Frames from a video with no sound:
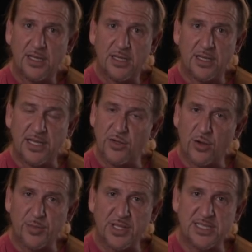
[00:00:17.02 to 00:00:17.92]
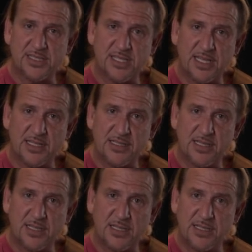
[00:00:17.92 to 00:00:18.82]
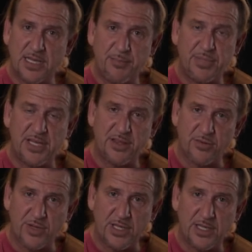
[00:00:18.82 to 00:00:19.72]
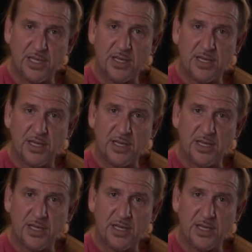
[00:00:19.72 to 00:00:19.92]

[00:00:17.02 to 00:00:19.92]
Uh, they normally send uh, an M P three